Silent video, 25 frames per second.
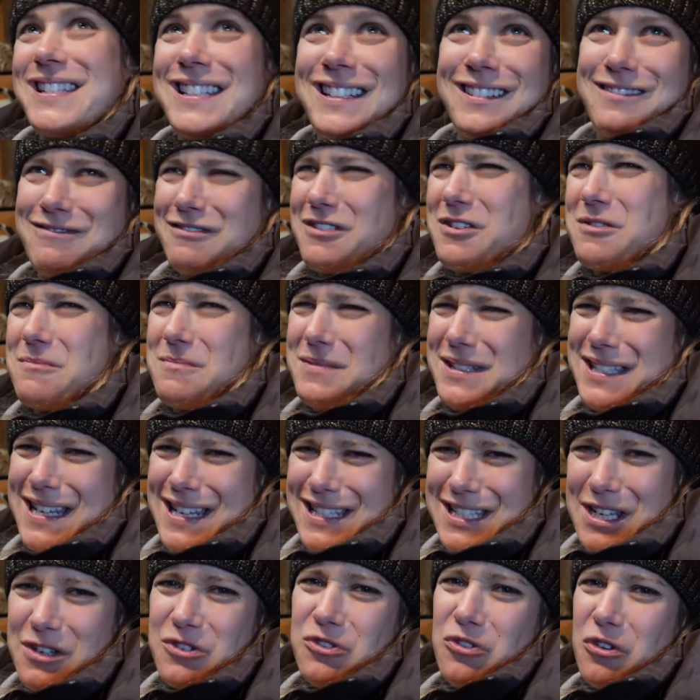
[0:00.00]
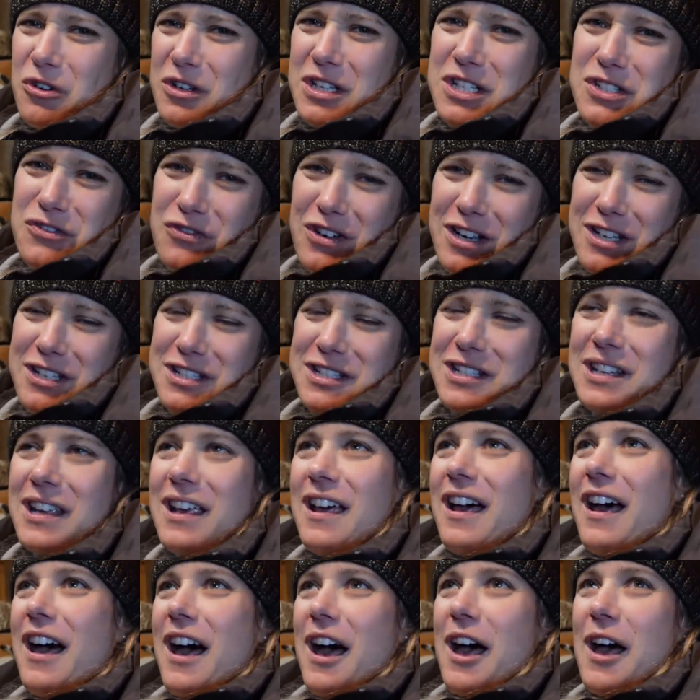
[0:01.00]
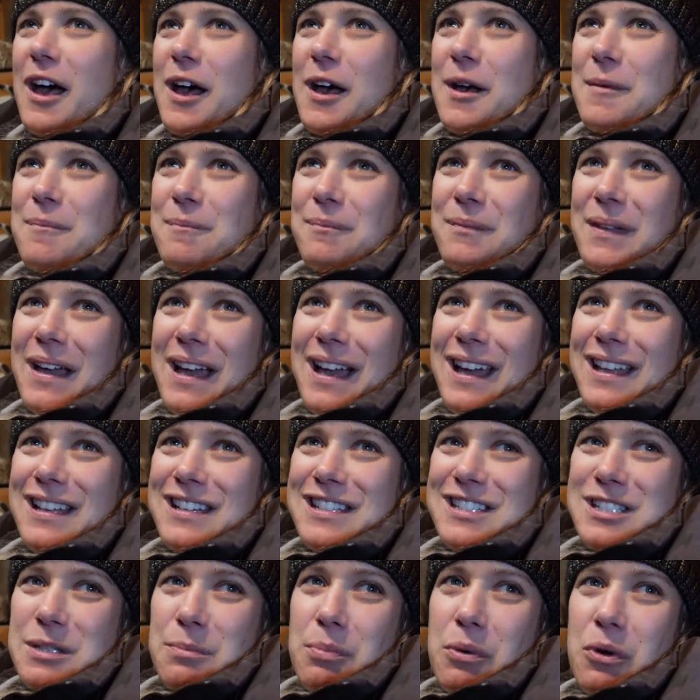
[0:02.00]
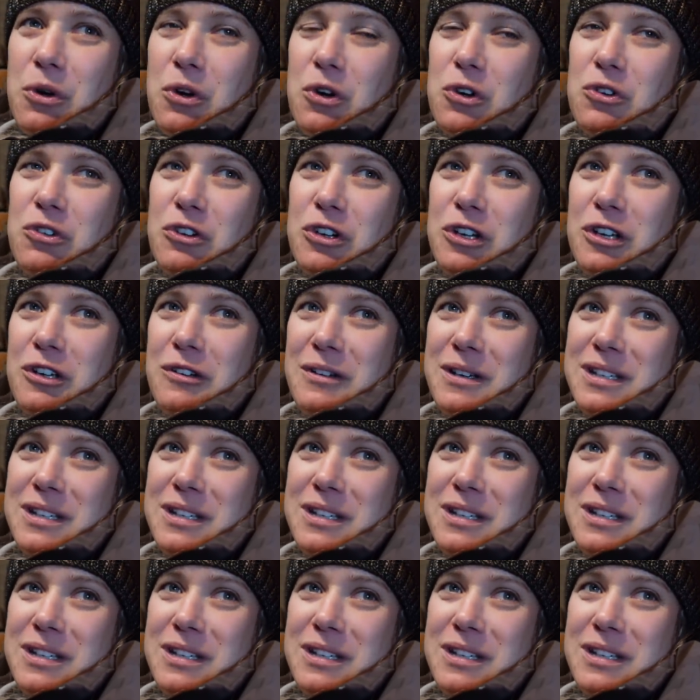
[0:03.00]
grooms, that sounds wrong, it's friends, and support crew.